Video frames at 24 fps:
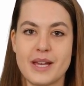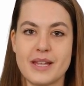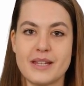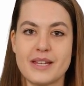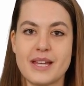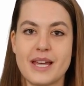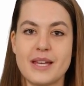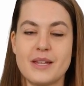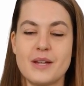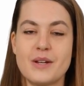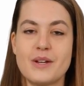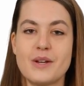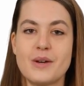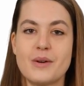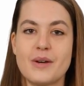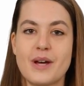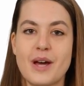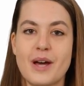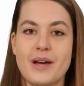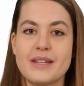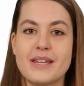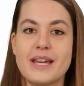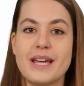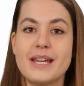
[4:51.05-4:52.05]
tailor your
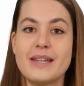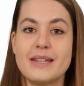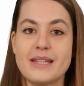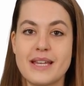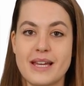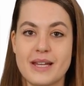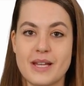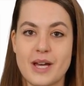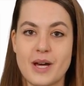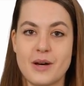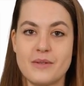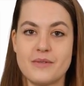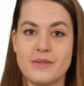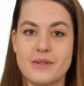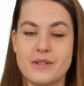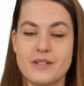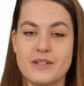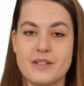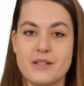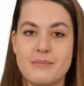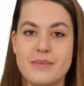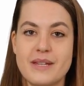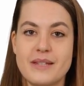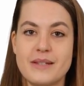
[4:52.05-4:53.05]
content and offers
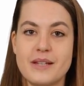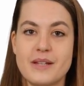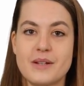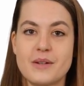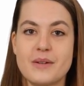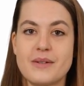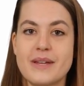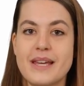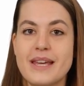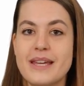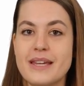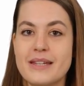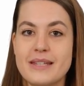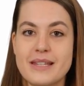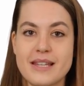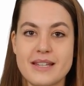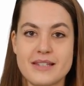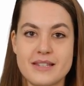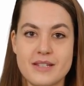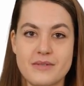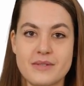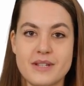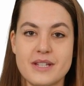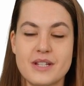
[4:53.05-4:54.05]
to meet the unique
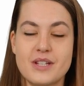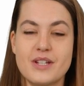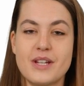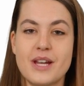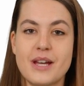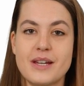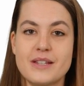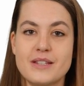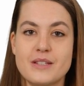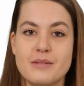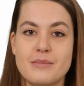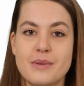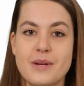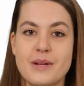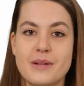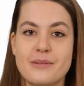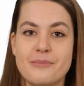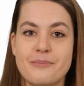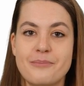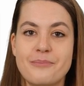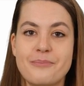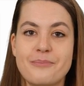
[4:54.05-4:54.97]
needs of each customer.